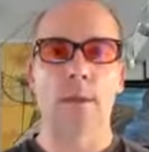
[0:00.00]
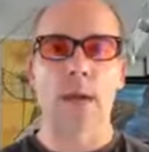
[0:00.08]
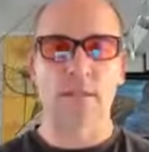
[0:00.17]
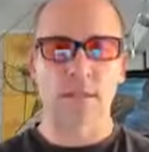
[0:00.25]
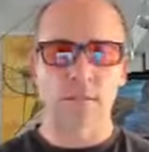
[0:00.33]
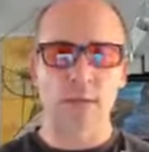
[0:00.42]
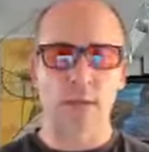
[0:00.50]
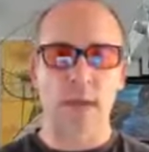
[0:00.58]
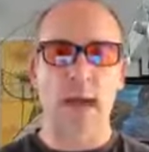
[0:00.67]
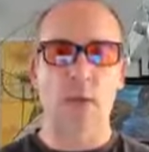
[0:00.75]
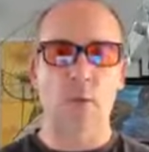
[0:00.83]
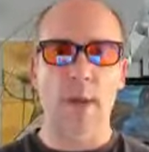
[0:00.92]
and has figured
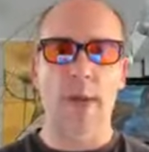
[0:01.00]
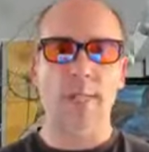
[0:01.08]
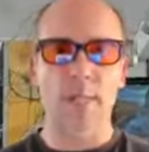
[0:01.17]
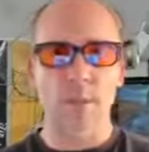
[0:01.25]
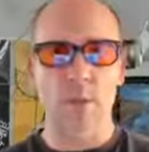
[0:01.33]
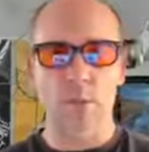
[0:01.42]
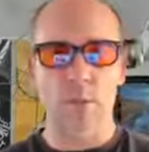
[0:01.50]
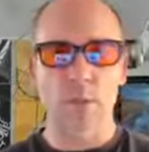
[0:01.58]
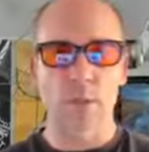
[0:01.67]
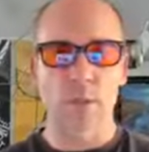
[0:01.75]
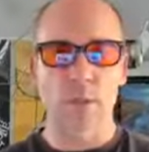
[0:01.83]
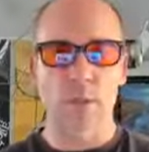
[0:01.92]
out a way to
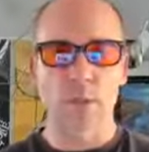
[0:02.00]
use